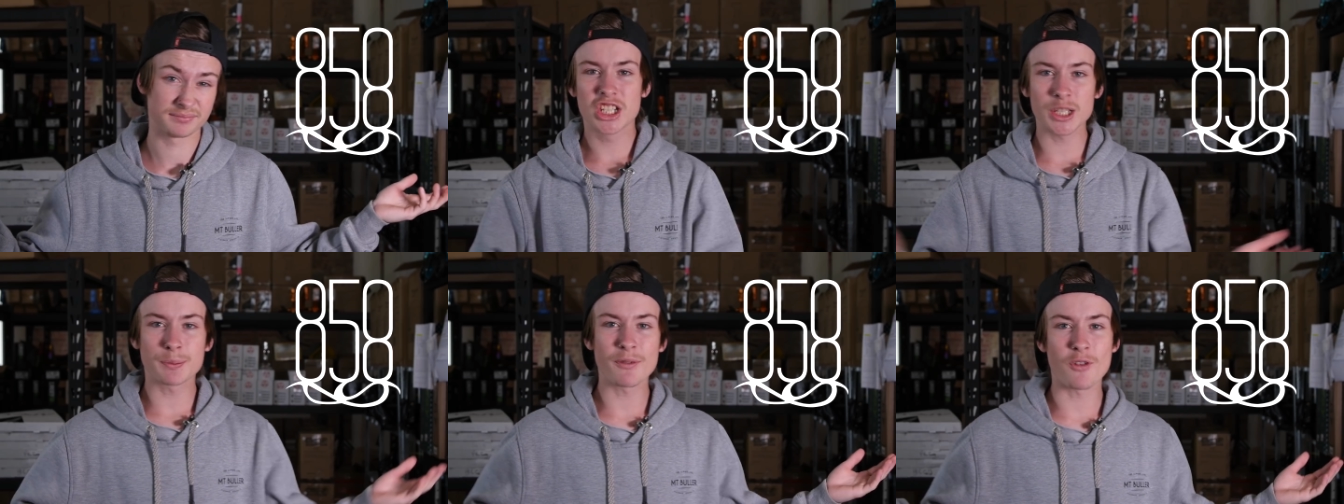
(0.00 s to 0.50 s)

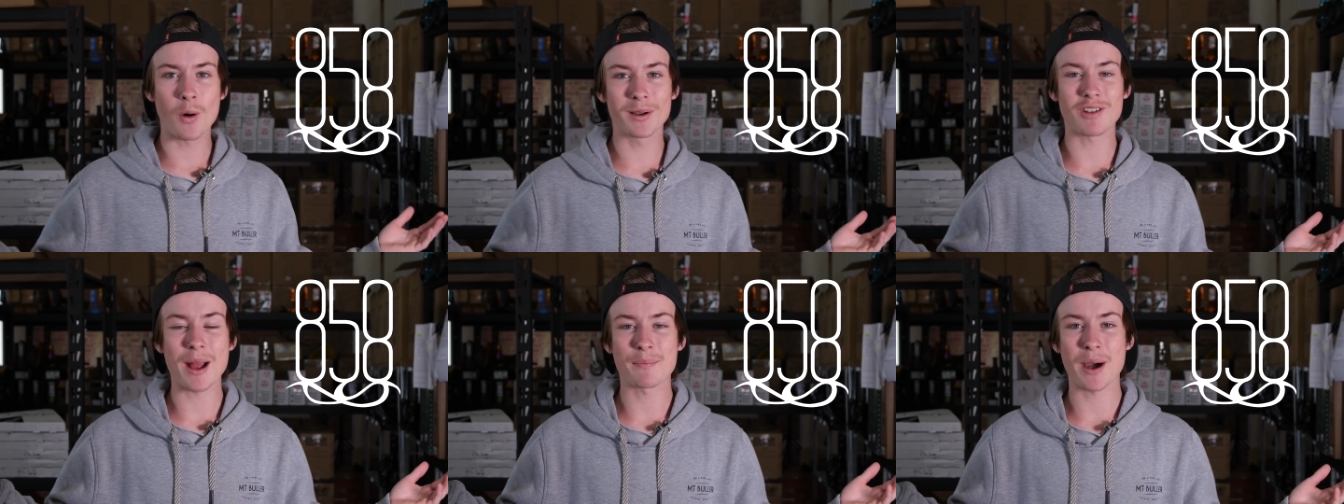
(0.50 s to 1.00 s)
Just before we
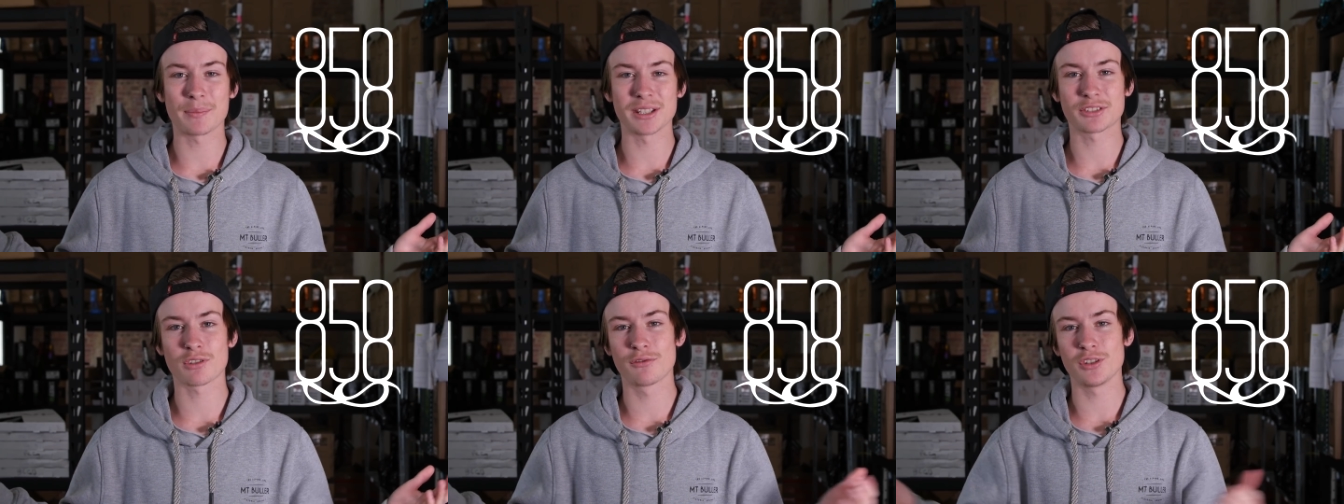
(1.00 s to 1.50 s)
wrap up
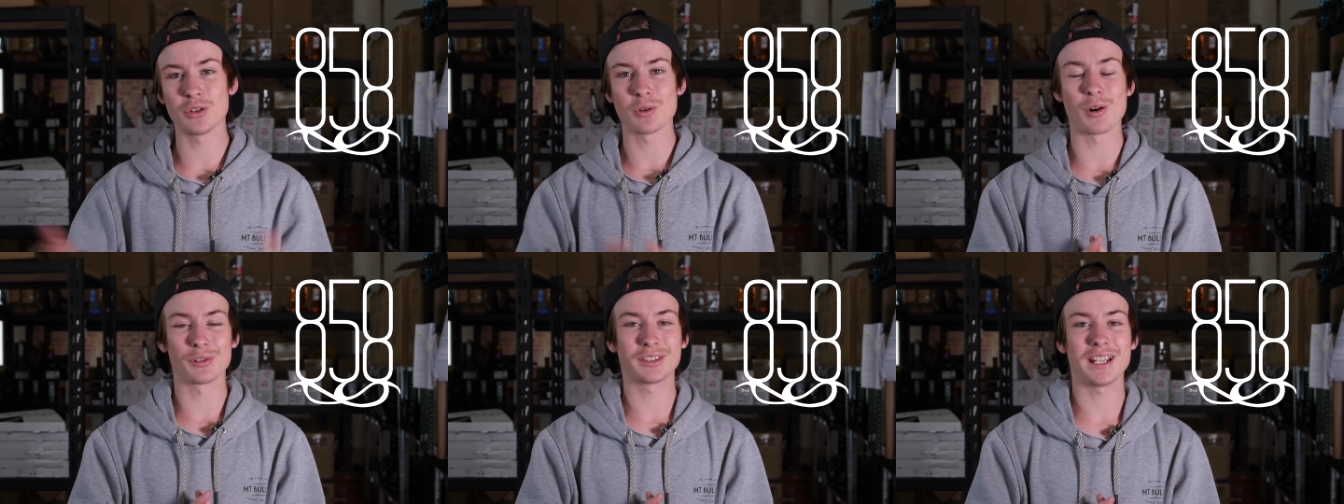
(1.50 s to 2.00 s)
this review
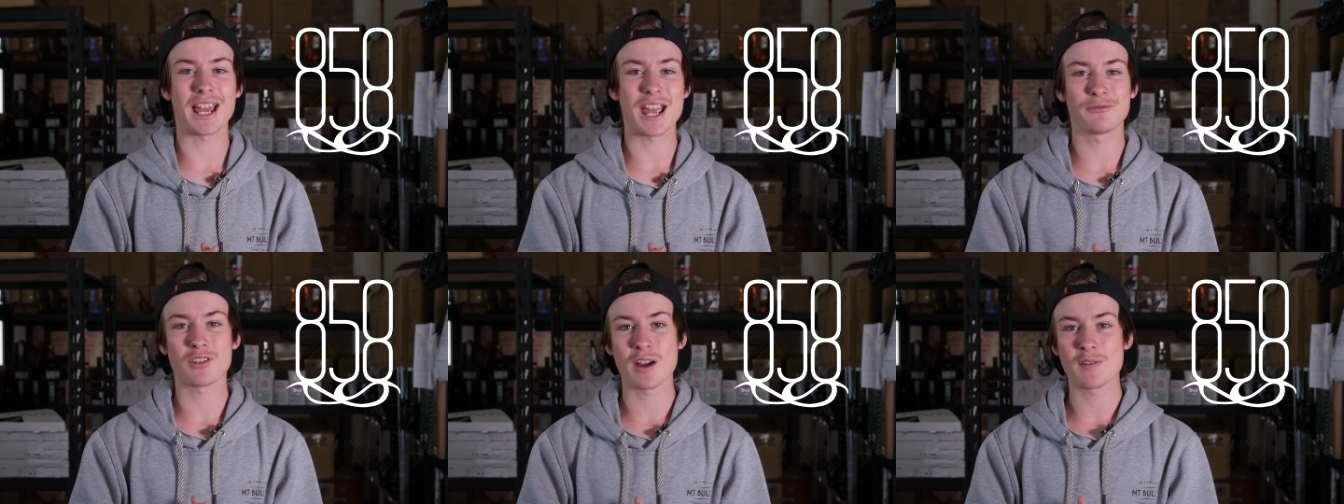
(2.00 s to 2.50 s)
on the
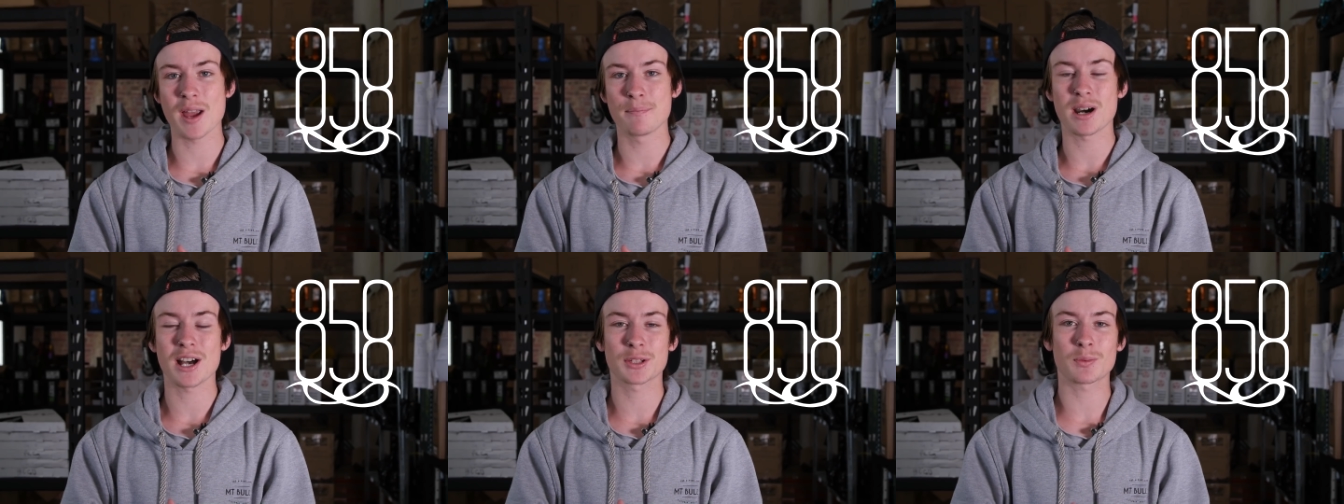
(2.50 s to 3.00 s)
eight five eight
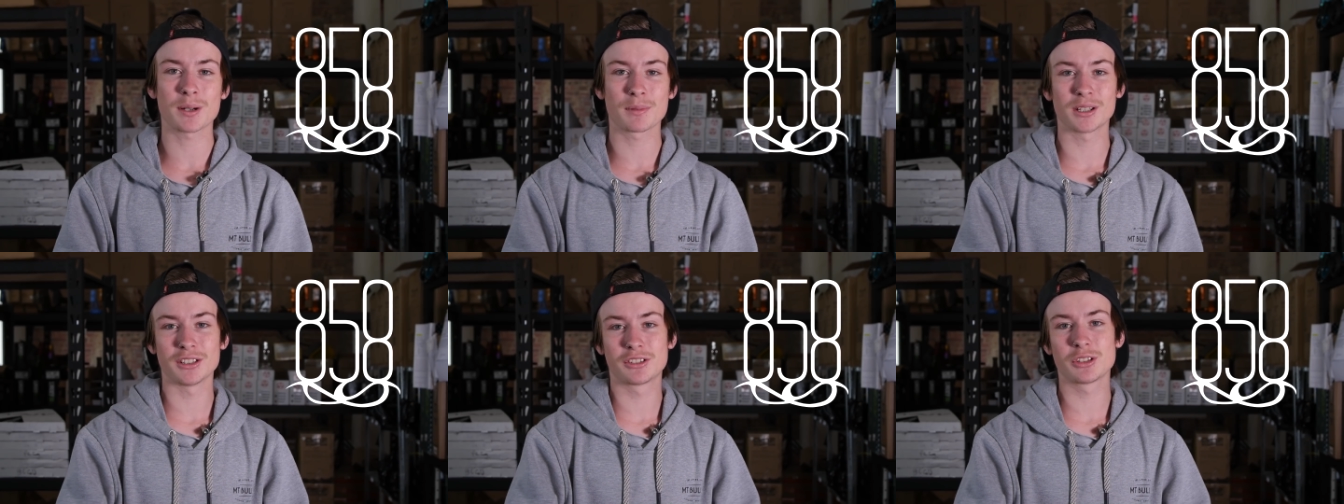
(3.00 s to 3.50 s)
bars, what I'm
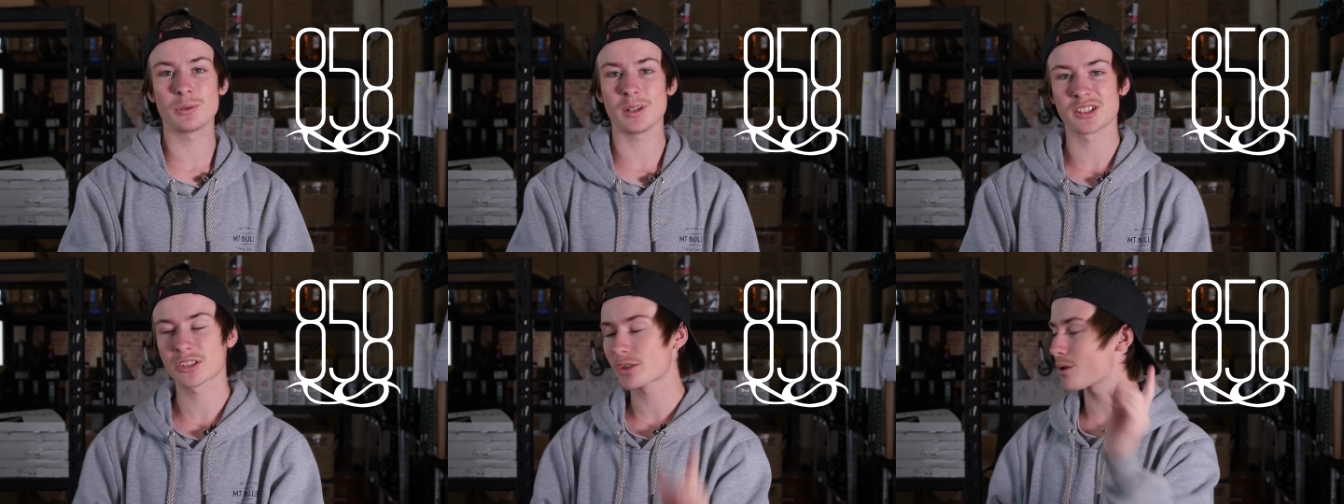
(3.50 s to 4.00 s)
going to do
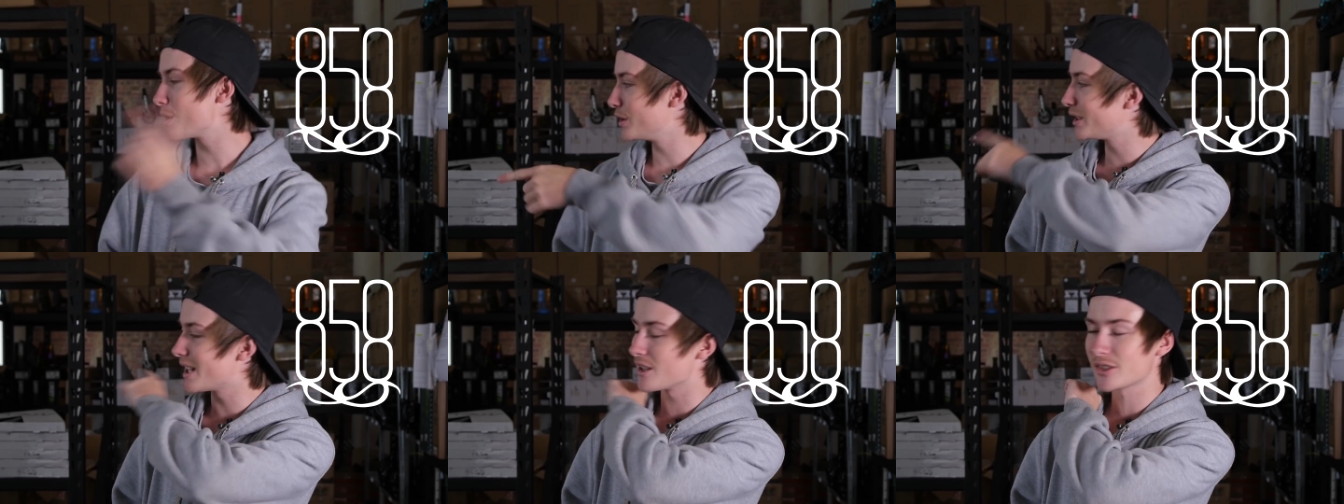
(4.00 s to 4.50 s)
is throw you
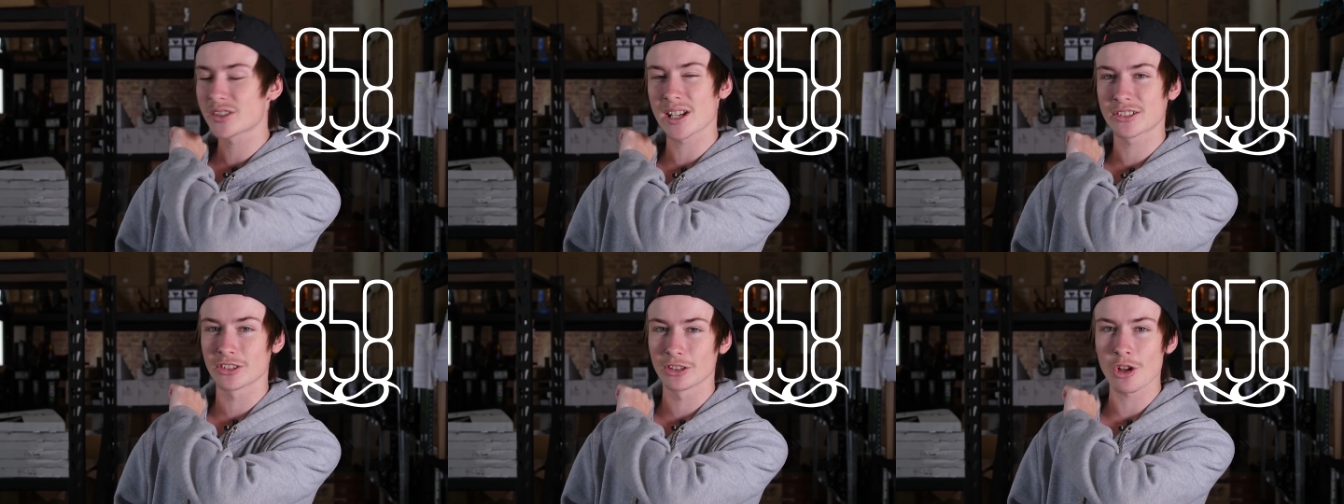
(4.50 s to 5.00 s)

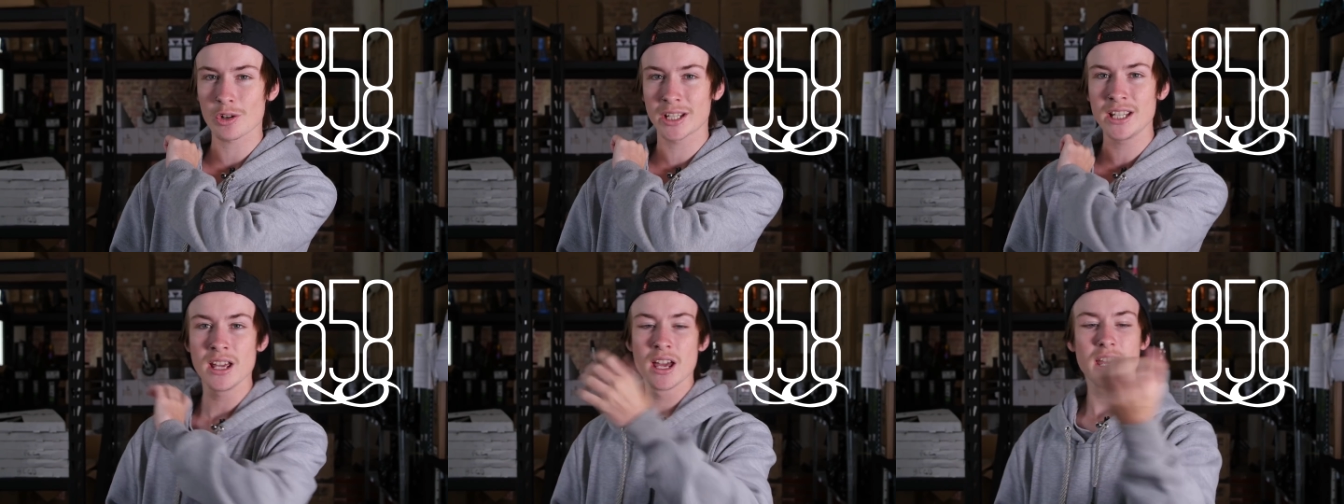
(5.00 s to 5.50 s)
downstairs to Lockie.